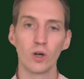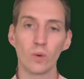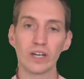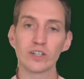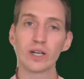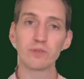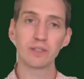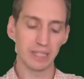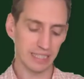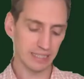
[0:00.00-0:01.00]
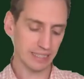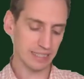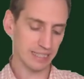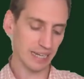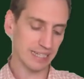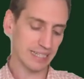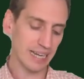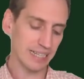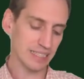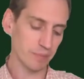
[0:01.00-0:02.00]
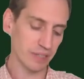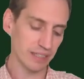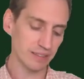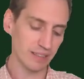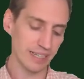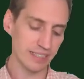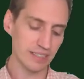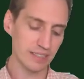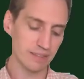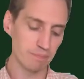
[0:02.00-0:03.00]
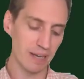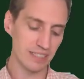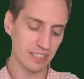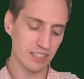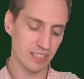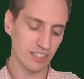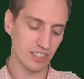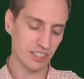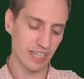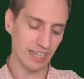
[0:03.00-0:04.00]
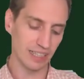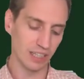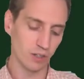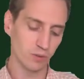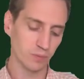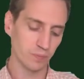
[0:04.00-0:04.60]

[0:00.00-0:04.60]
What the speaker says: What encryption means is that I take something like a message, let's just say hello,